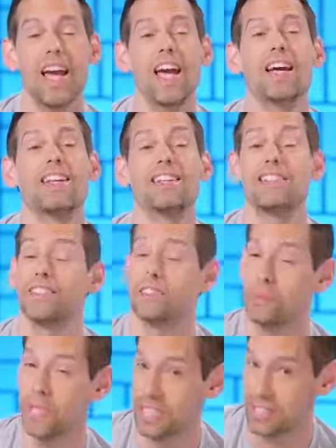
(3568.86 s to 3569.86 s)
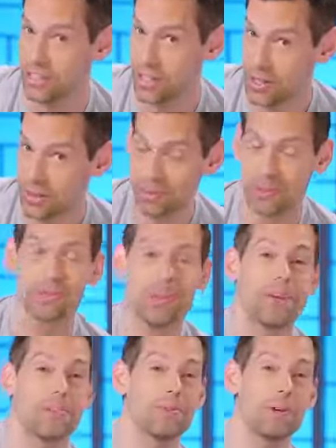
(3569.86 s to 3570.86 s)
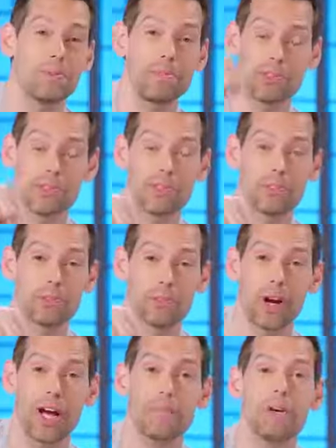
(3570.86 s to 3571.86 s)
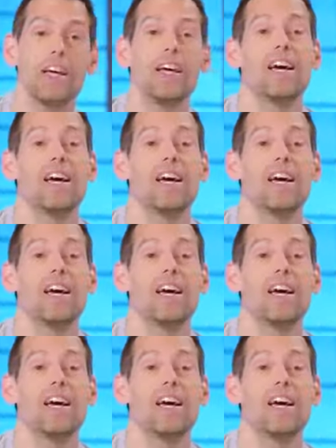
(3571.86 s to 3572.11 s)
And this is a weekly show. So if you haven't already, be sure to subscribe.